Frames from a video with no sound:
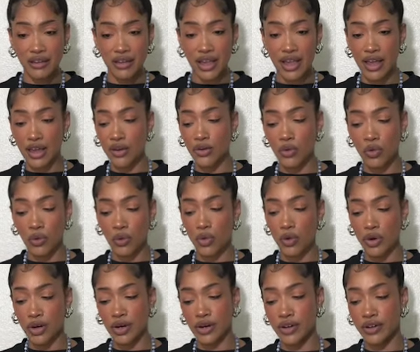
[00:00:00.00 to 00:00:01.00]
and
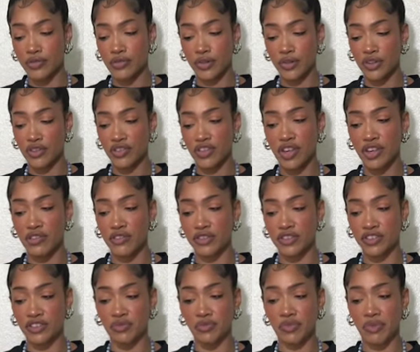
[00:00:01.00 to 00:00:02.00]
or for the sake of just,